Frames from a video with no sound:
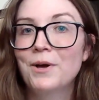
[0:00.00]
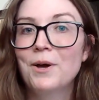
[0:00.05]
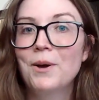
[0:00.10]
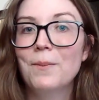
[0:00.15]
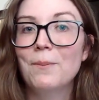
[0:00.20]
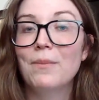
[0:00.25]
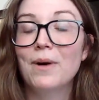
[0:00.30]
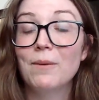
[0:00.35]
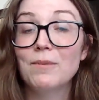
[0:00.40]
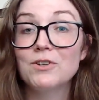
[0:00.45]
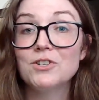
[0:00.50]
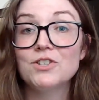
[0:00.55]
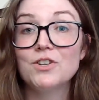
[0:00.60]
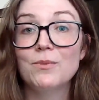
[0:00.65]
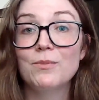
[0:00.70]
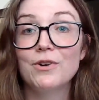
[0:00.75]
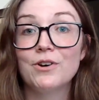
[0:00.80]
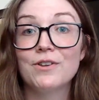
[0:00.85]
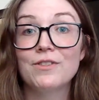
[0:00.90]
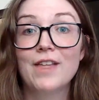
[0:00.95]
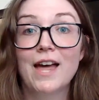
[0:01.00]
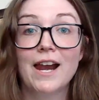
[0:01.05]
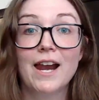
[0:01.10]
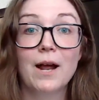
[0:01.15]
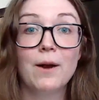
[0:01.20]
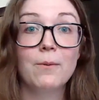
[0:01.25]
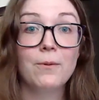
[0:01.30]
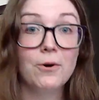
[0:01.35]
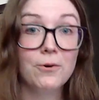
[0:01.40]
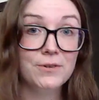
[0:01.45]
publish a book that I
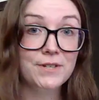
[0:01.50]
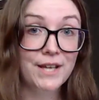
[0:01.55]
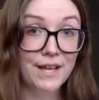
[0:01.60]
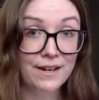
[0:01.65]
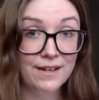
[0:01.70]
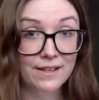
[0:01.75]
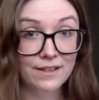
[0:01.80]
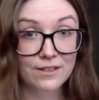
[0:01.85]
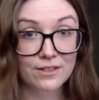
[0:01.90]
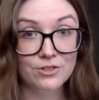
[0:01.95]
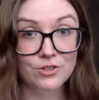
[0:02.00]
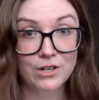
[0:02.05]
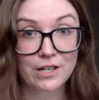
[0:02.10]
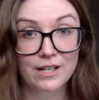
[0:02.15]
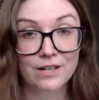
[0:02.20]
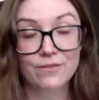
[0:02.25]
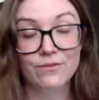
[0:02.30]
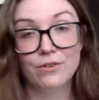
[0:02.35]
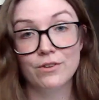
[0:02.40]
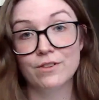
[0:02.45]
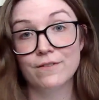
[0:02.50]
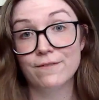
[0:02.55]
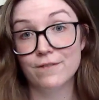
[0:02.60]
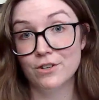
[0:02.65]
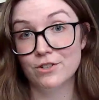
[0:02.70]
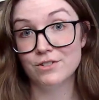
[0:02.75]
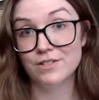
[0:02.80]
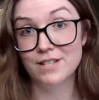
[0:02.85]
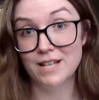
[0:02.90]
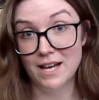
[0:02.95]
wrote and illustrated for the
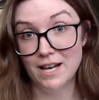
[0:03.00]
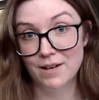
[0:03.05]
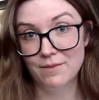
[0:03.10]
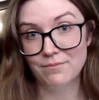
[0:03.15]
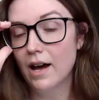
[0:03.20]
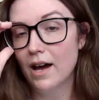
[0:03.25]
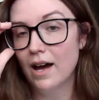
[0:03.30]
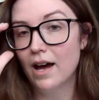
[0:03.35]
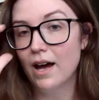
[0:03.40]
first time.